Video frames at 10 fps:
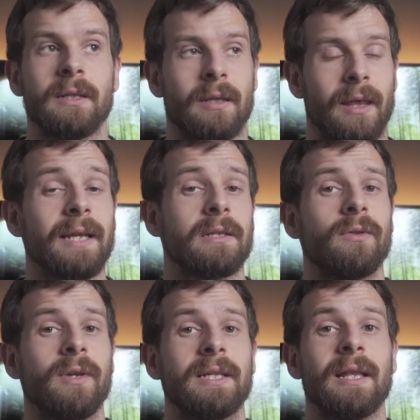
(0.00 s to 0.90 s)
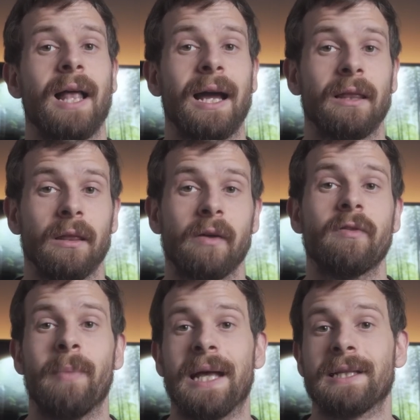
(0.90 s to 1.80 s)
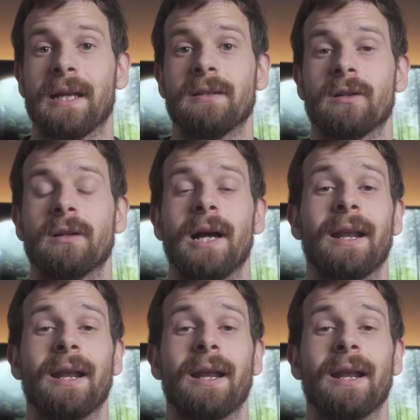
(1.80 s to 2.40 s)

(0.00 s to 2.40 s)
So that's the reason that I love the bed sensor,